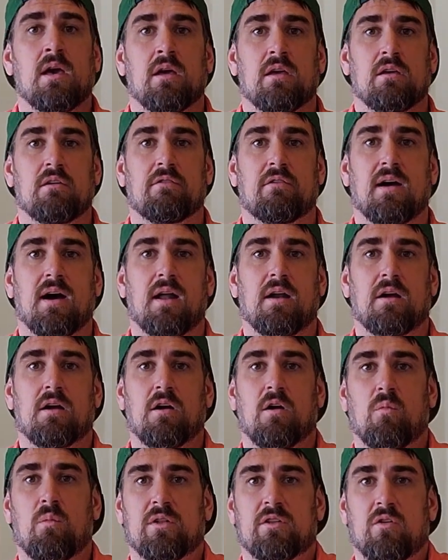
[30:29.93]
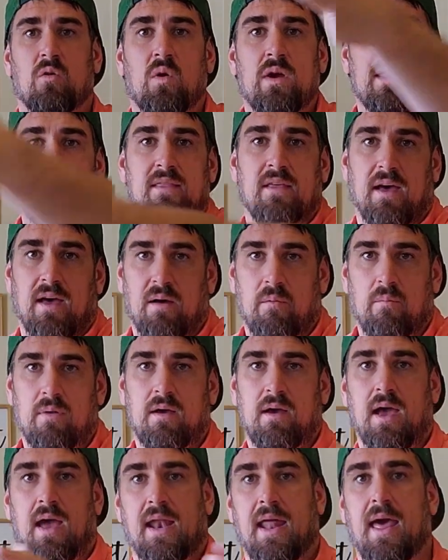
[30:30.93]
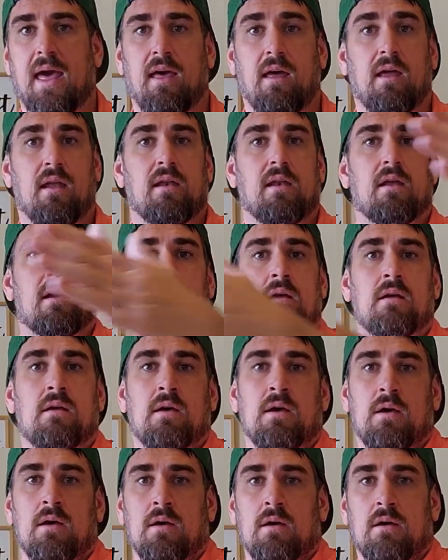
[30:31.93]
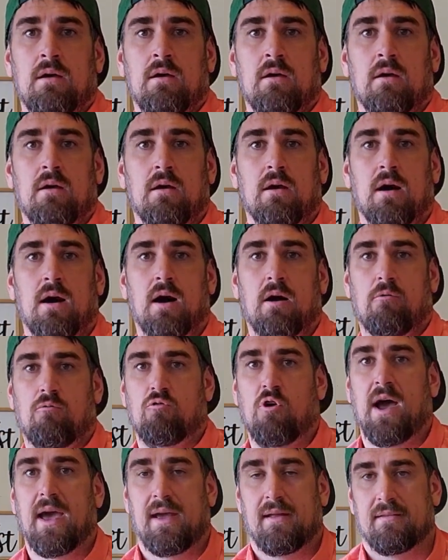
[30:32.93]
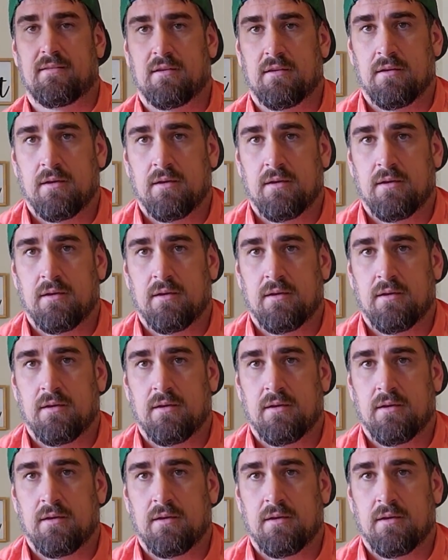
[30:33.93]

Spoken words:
You've got to go between them and end right.